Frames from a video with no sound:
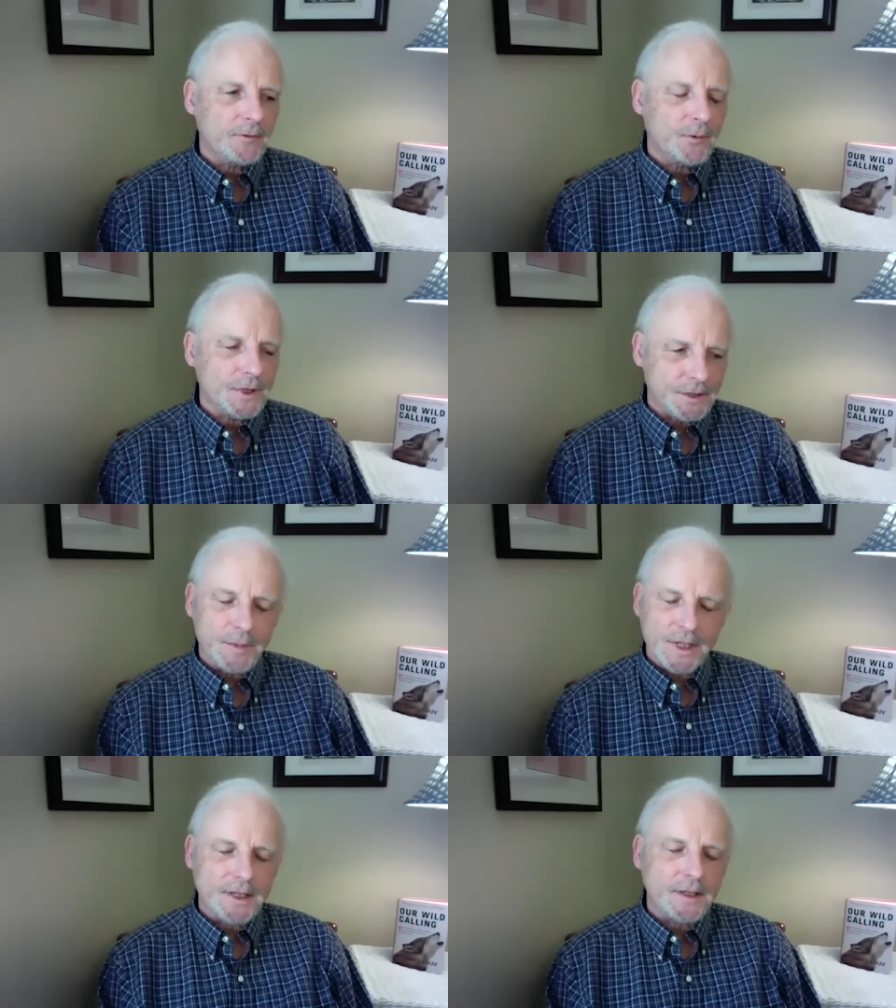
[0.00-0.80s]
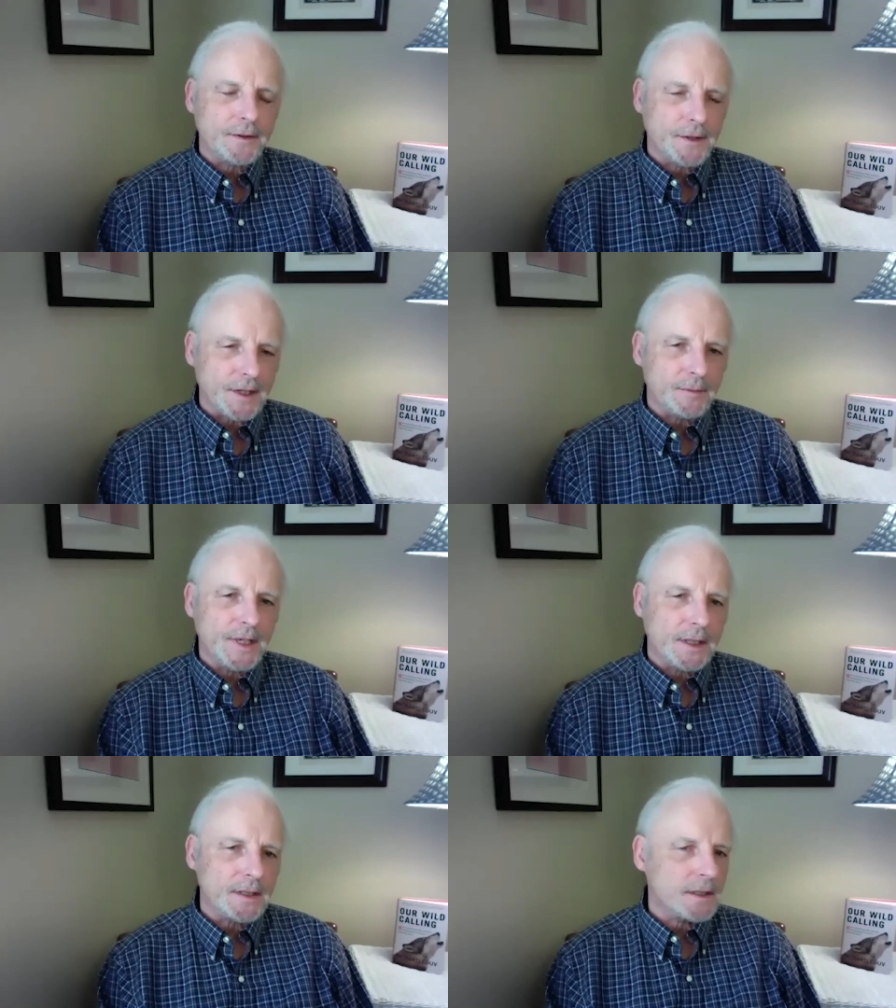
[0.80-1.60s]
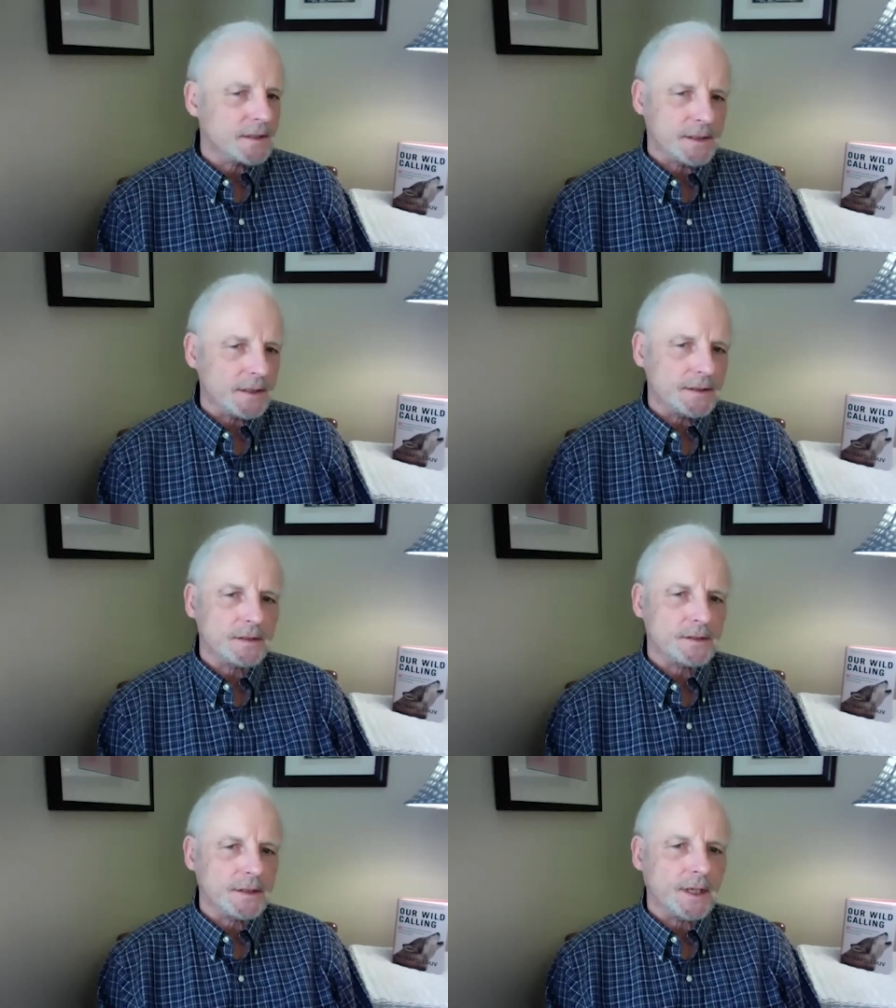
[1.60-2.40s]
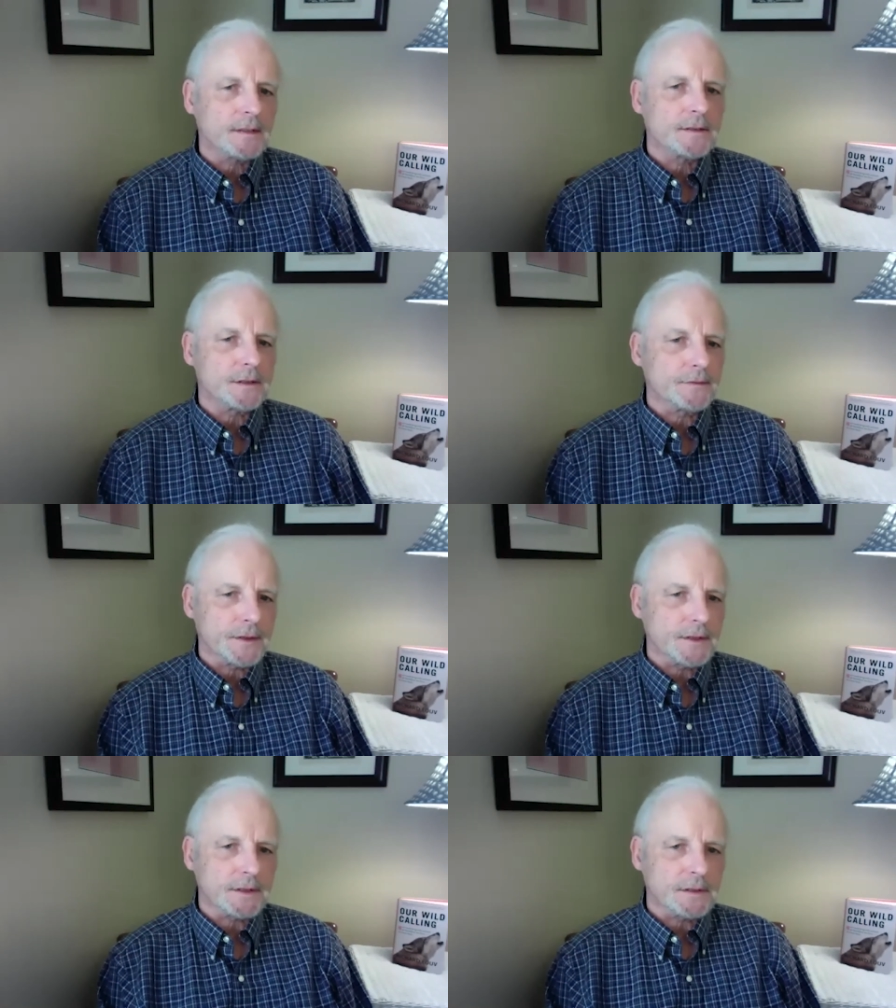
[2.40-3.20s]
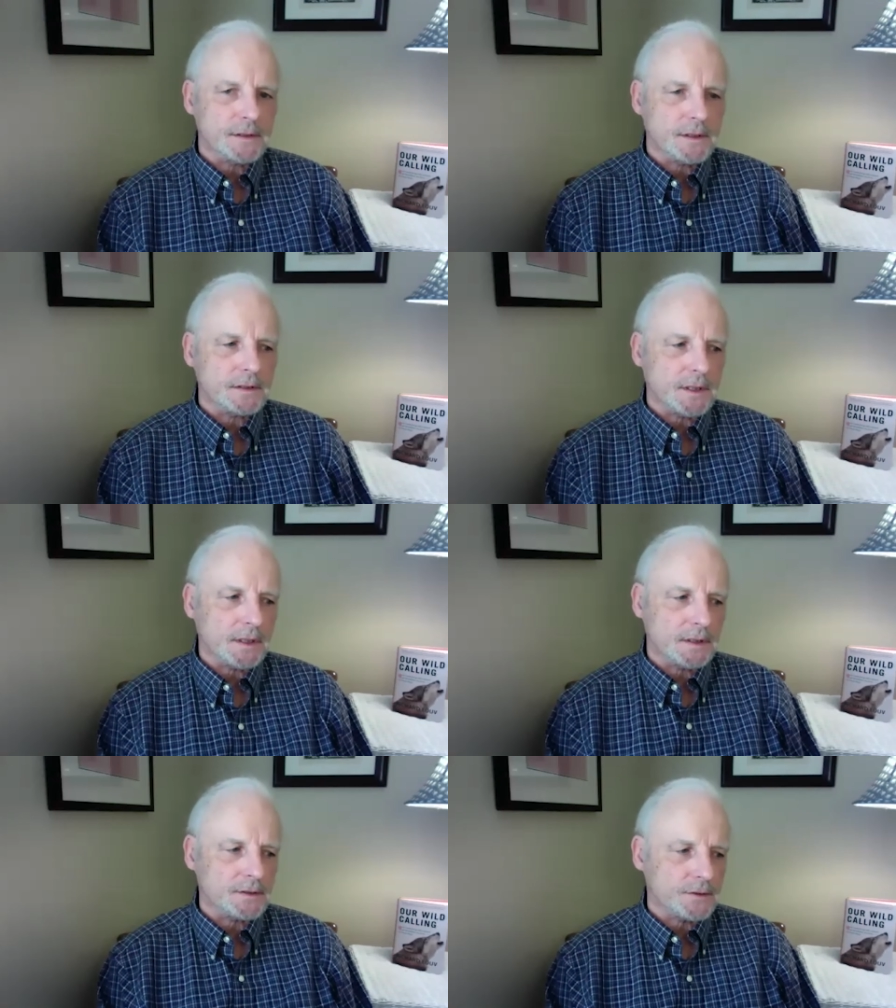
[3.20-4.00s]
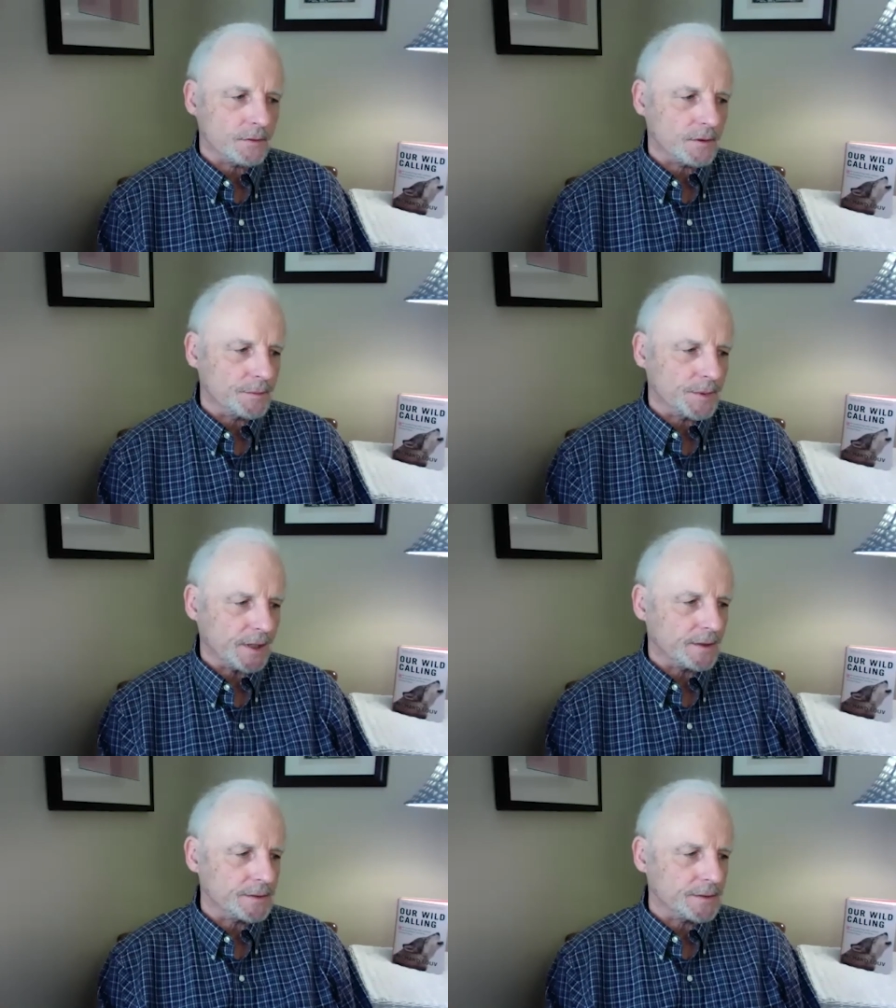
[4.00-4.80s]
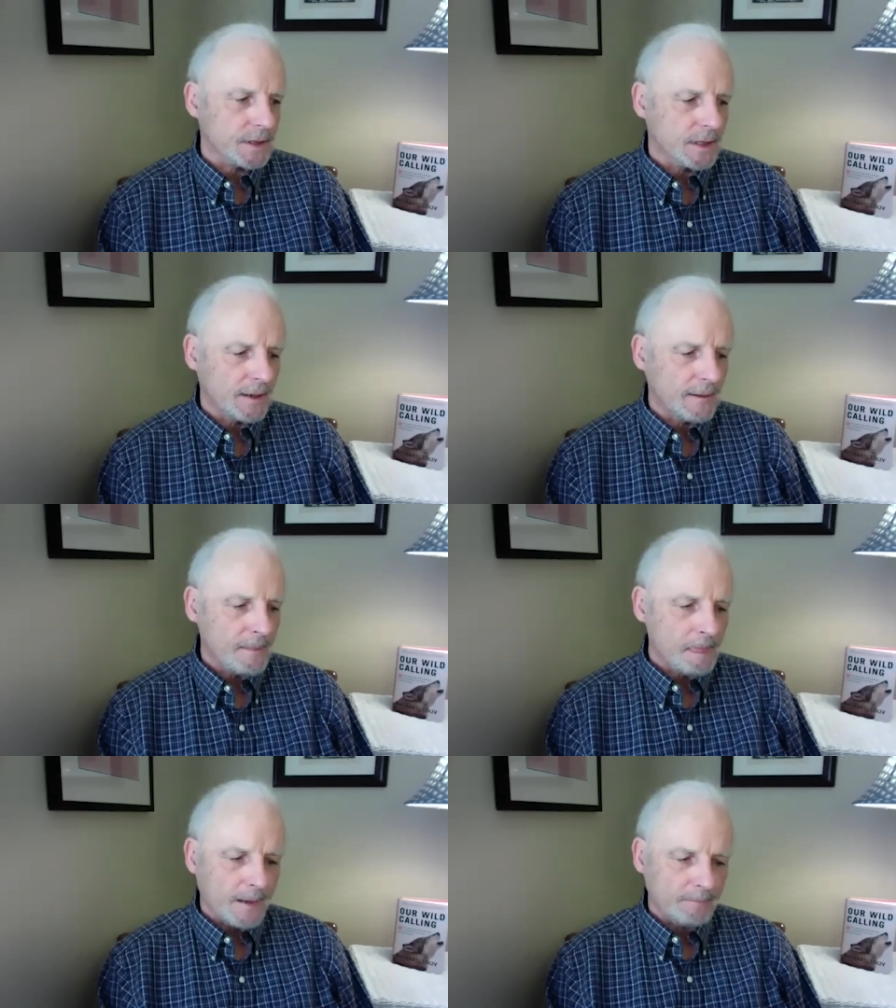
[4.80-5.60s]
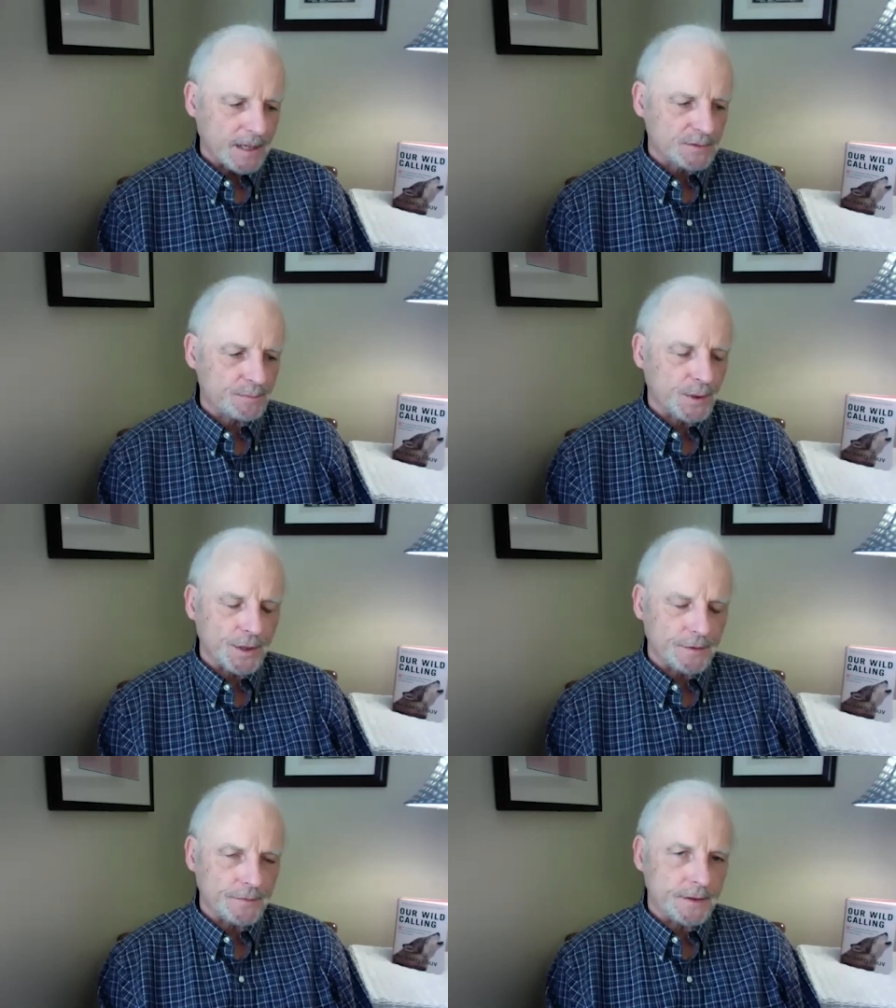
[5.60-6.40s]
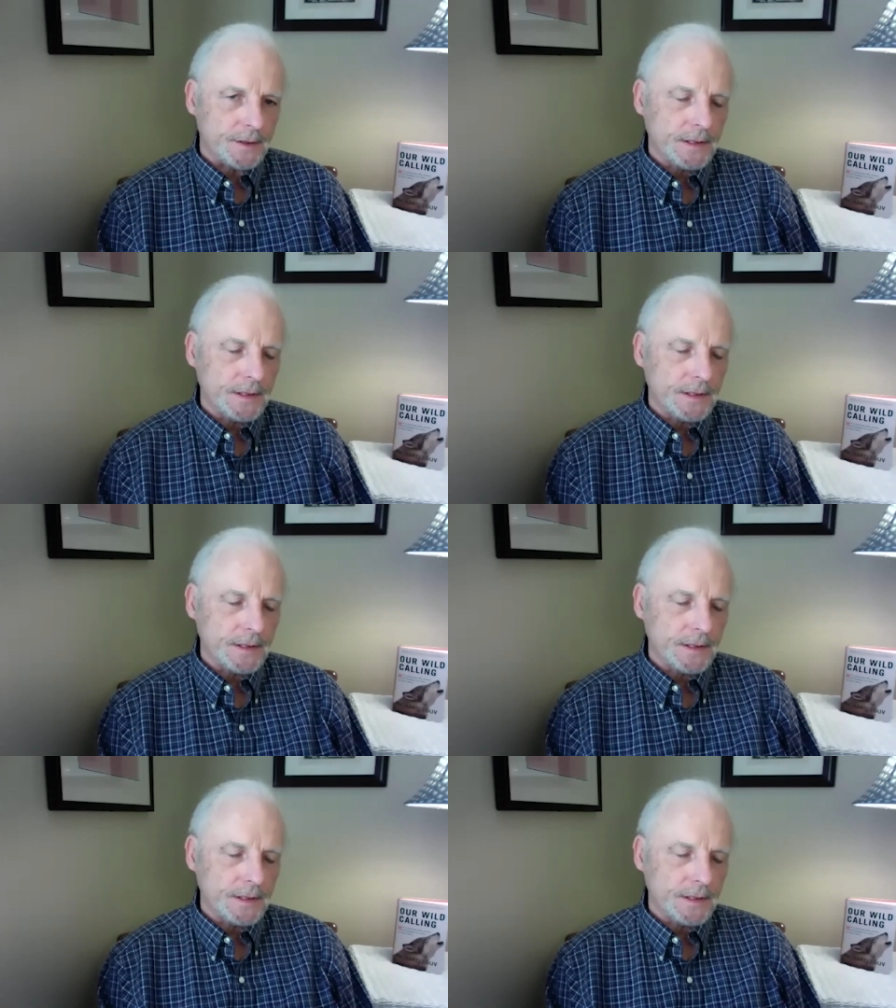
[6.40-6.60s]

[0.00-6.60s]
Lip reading: Once you begin to think about it, it's not just energy efficiency, it's not just solar panels. That's part of it.